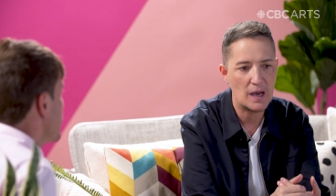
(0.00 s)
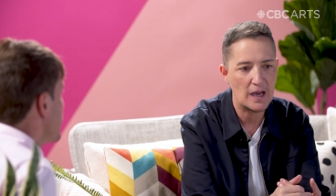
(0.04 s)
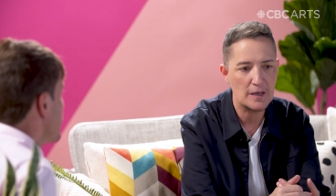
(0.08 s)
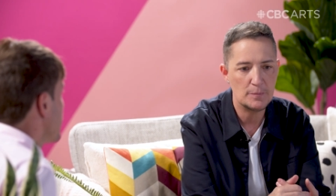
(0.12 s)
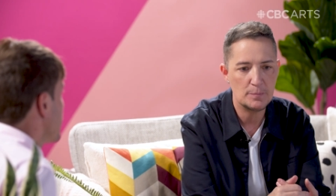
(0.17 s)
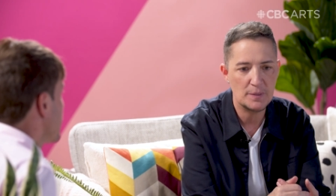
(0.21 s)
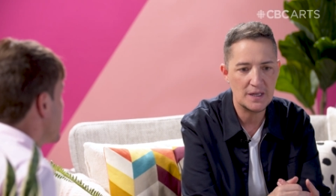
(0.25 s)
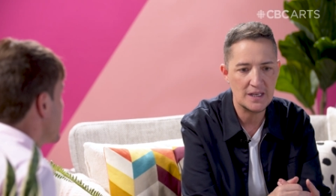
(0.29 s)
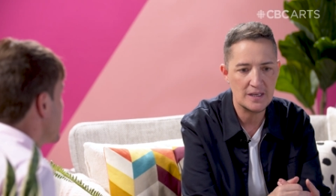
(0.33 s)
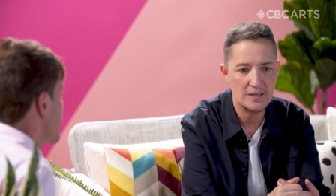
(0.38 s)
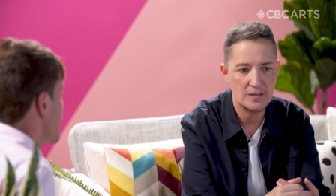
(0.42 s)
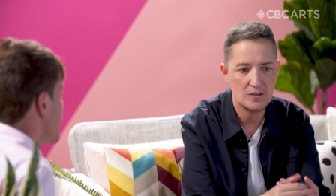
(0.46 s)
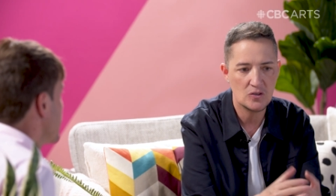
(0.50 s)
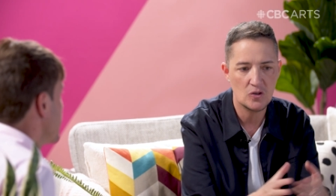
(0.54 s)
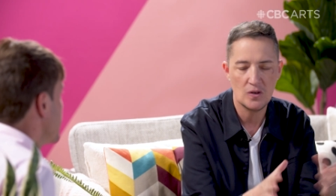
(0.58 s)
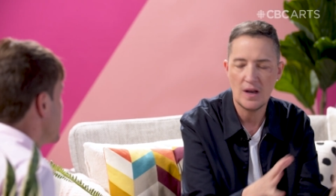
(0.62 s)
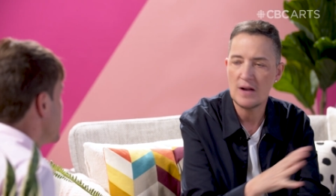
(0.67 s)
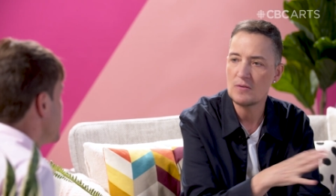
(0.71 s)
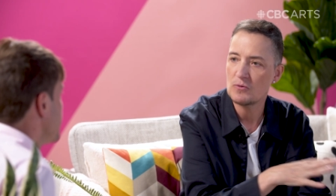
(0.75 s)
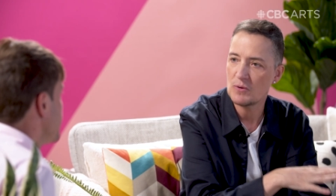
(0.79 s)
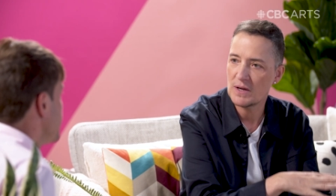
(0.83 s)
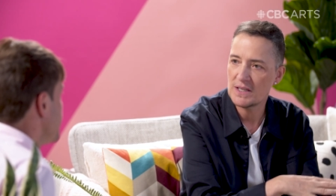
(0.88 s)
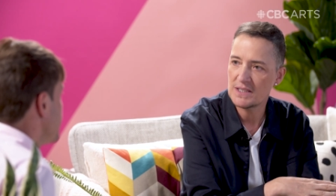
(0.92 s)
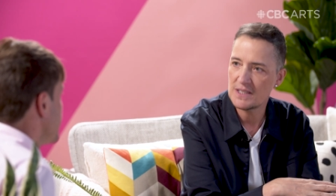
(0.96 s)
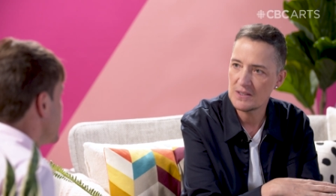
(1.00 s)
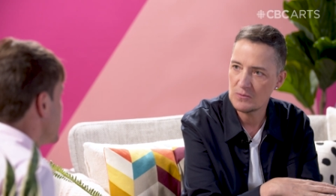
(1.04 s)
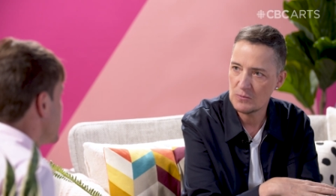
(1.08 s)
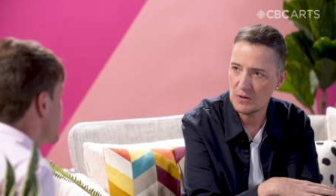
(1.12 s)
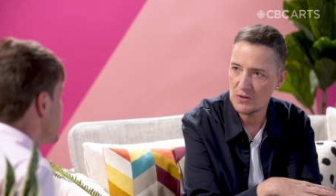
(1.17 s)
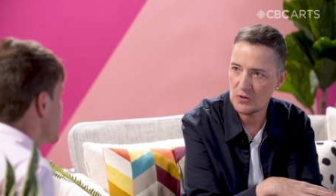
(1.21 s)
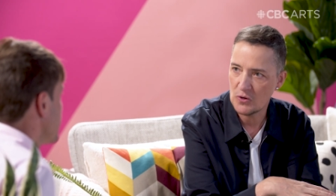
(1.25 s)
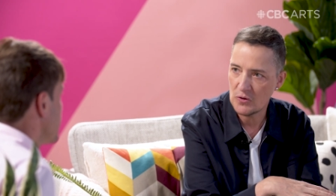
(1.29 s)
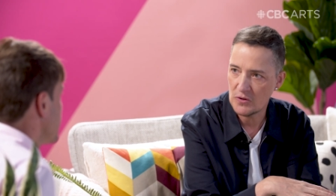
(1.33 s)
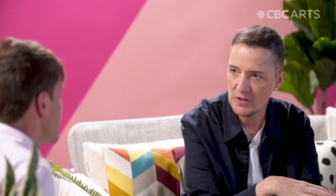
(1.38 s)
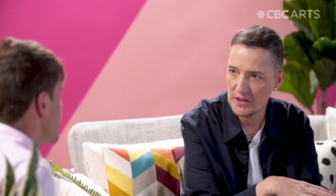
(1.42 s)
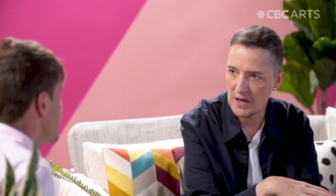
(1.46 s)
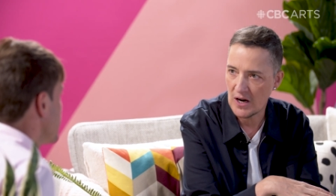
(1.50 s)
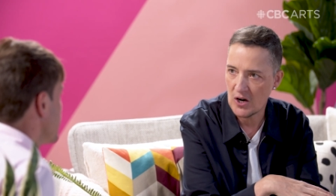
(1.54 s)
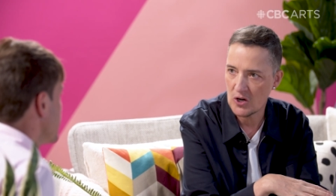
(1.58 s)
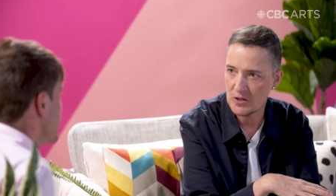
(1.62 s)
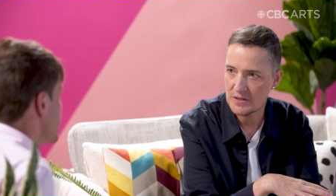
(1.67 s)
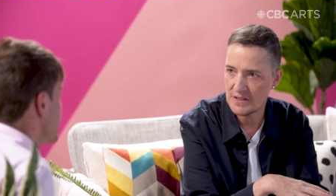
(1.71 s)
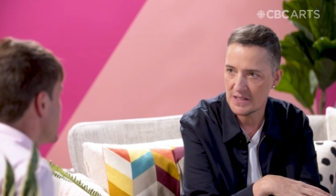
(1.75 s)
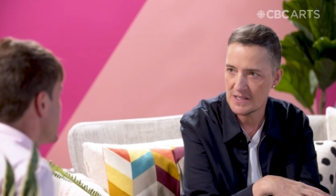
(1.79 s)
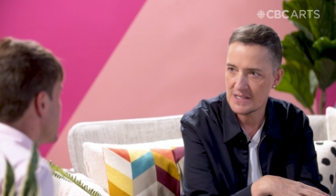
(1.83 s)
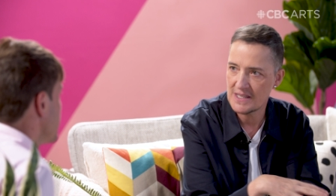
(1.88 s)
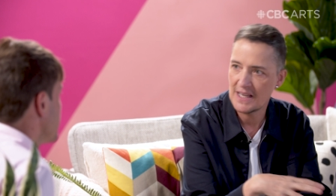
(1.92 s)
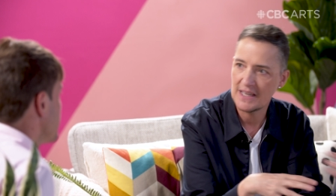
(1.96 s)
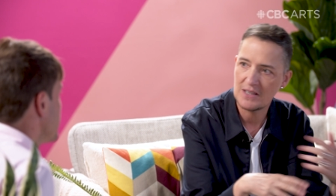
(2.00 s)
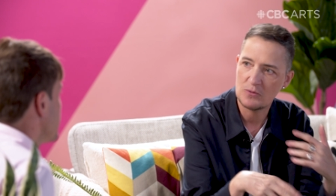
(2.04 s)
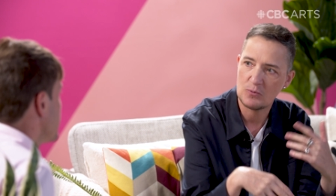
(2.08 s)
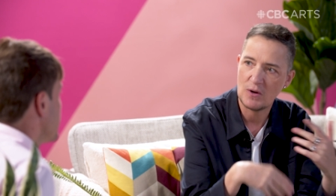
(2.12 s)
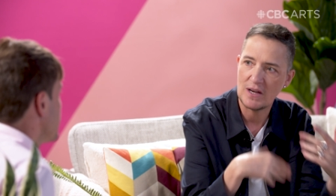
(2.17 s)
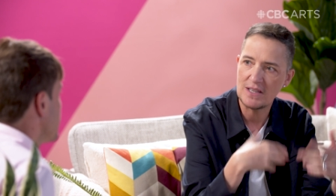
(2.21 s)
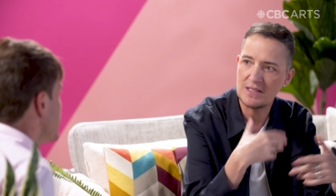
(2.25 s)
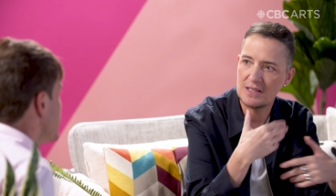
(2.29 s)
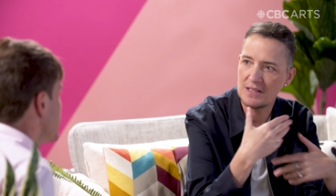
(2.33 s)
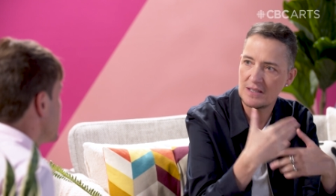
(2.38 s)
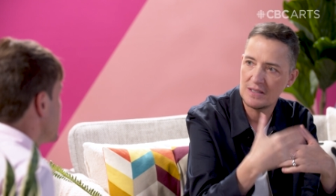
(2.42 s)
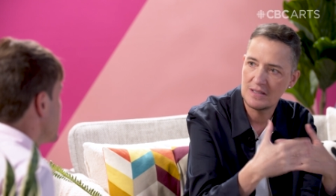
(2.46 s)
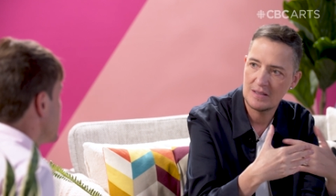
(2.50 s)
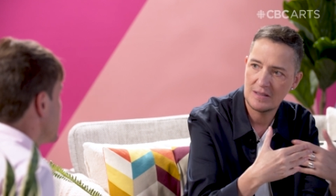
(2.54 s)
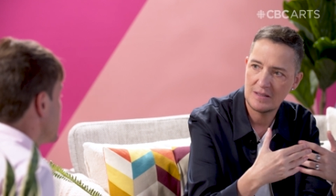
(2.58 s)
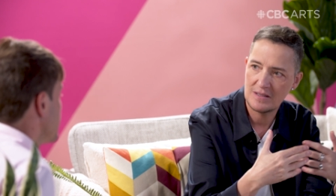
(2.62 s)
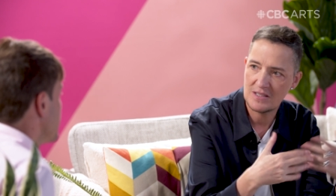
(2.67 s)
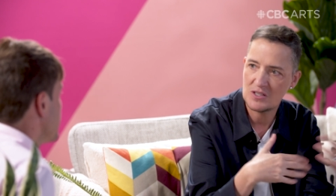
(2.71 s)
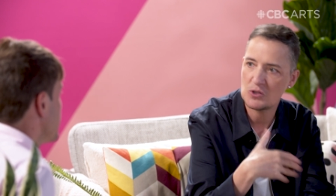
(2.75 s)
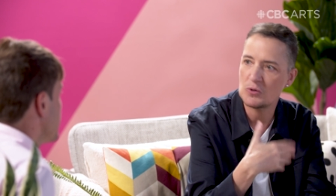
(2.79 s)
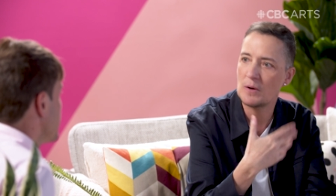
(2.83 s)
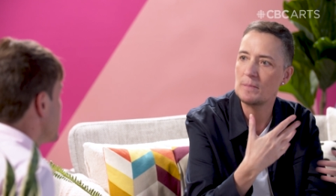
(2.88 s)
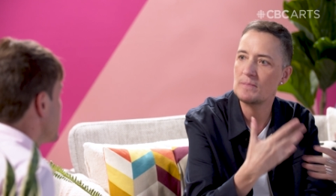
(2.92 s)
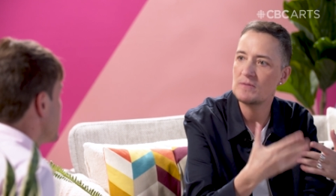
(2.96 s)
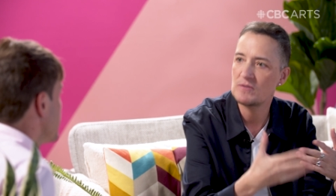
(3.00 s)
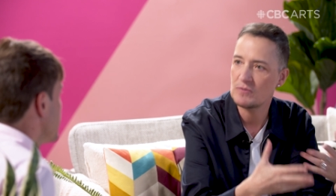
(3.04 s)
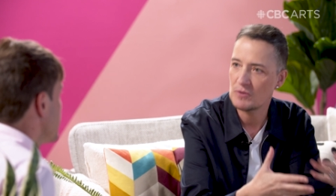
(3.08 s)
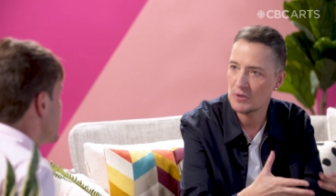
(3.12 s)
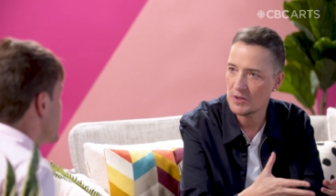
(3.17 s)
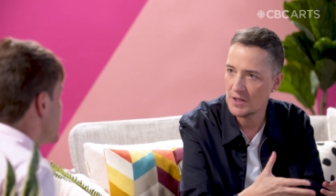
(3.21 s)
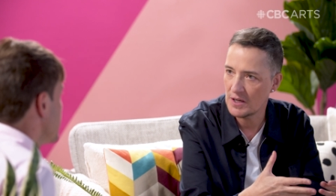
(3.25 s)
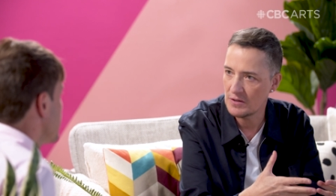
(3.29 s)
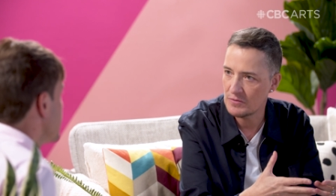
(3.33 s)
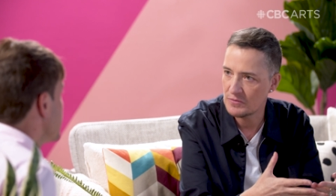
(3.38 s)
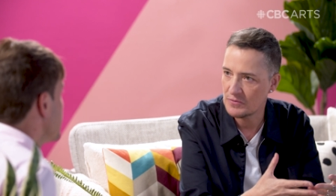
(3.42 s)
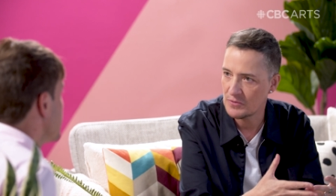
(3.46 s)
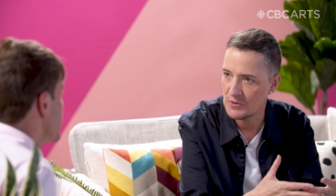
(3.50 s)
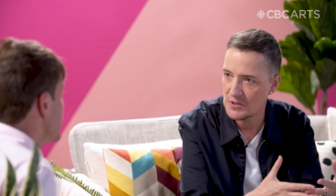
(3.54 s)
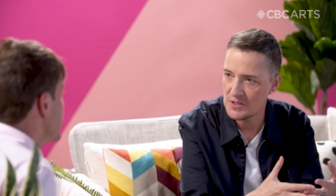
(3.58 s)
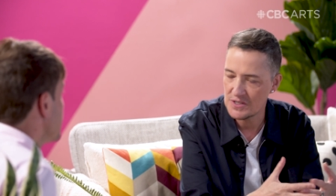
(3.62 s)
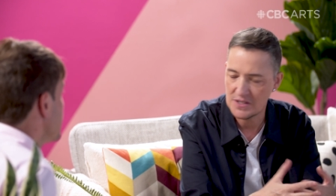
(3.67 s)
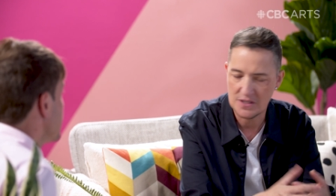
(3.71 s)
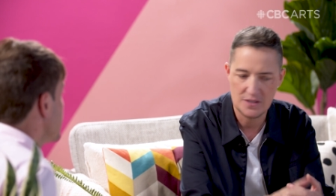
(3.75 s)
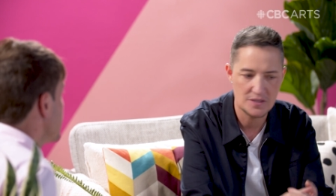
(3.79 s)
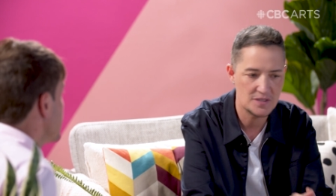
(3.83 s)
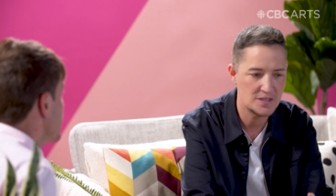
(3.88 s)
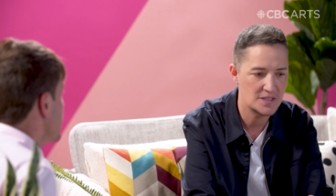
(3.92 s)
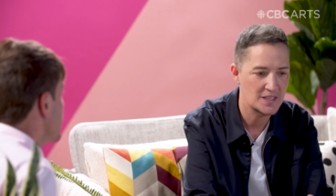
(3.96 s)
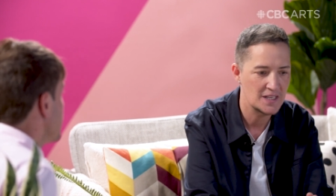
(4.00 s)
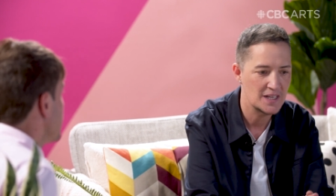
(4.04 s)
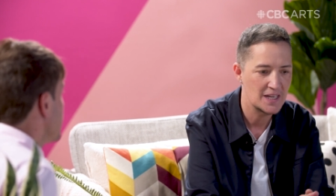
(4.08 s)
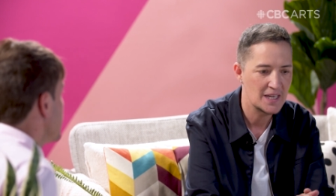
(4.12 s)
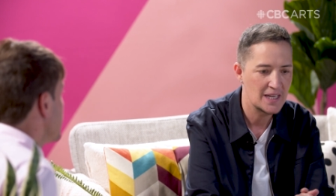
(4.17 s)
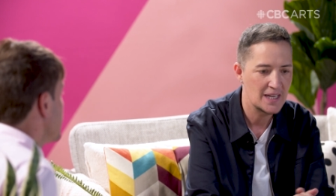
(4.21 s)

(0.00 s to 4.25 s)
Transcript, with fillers: I've been collaborating with other artists, like writing scripts for them, for instance.